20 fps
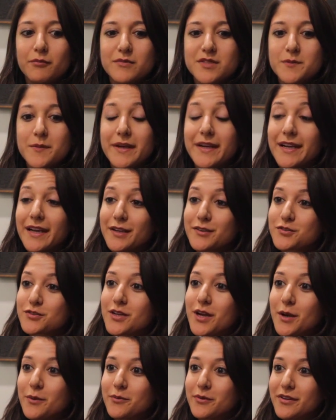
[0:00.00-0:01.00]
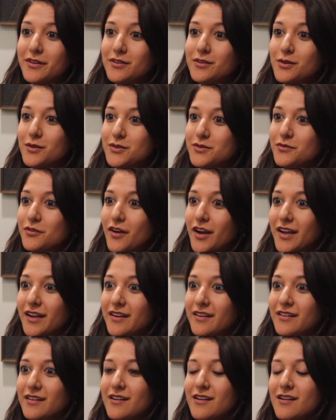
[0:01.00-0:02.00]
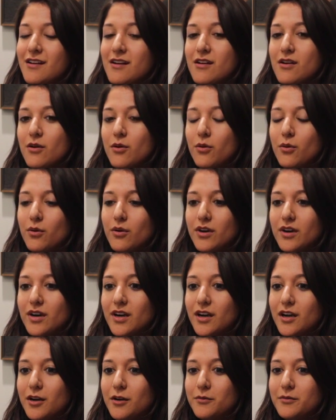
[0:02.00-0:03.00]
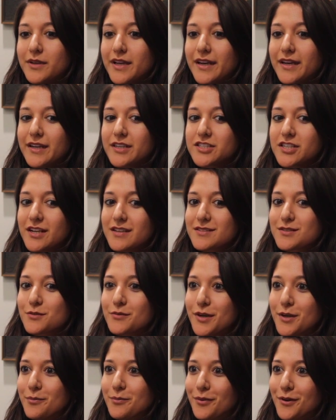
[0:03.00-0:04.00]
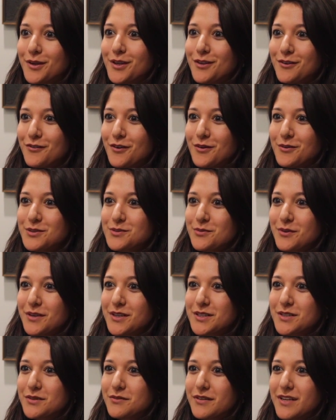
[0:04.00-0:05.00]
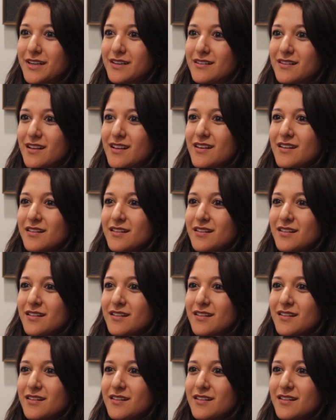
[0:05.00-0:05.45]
spending extra time with a close friend, or getting a chance to read a book you've always wanted to read.